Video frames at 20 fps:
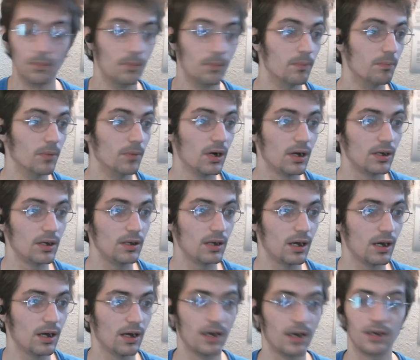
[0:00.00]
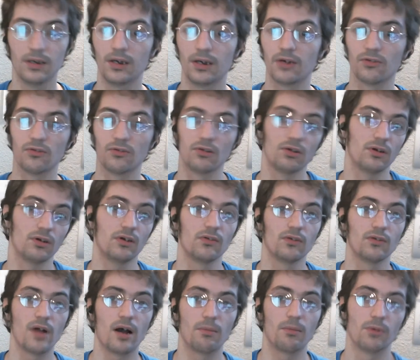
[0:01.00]
But yeah, I guess there is
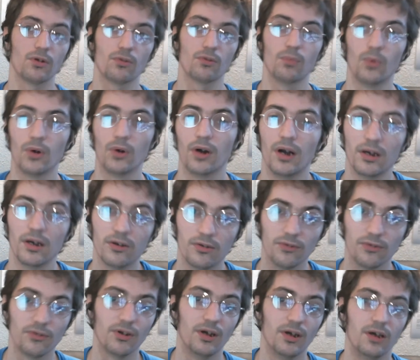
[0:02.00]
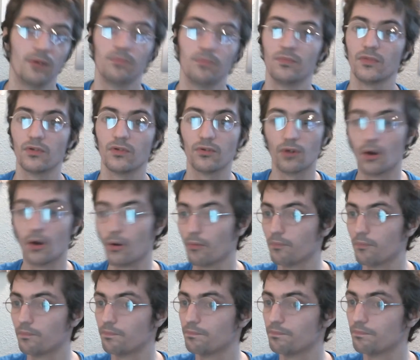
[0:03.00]
not much more I can say. So,
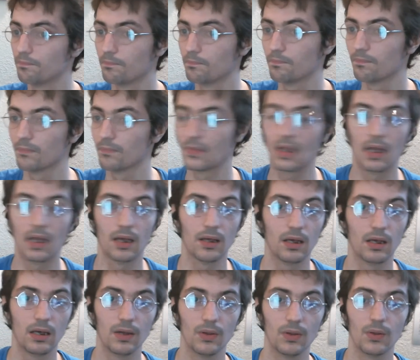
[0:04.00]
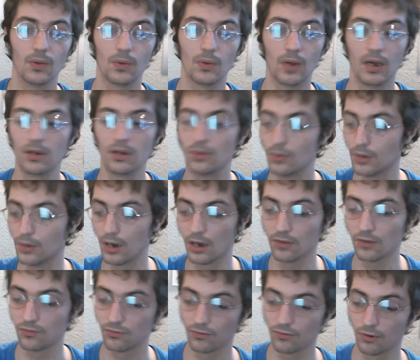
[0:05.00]
thank you guys
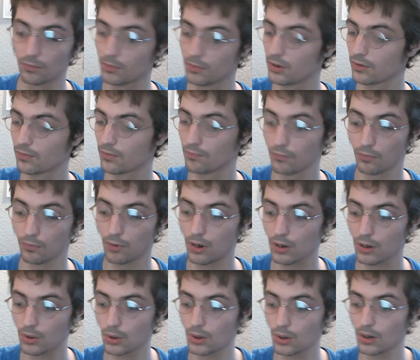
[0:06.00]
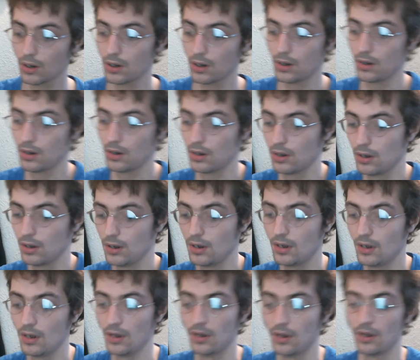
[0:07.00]
so much for watching.
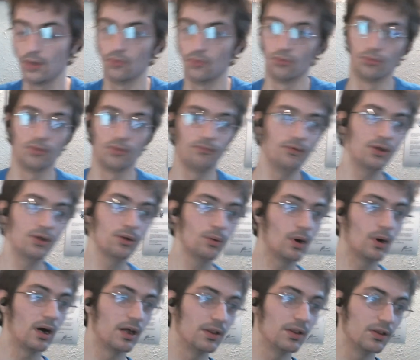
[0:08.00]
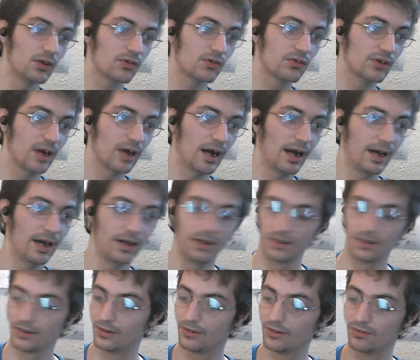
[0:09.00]
Review on this guy,
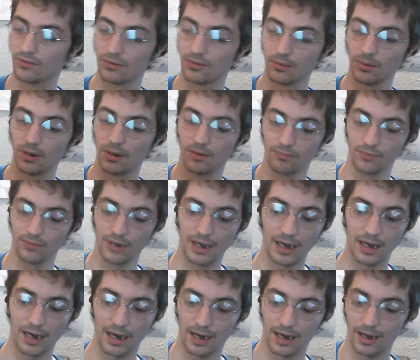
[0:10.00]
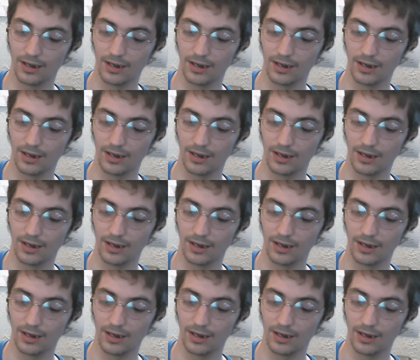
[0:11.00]
this lovely guy,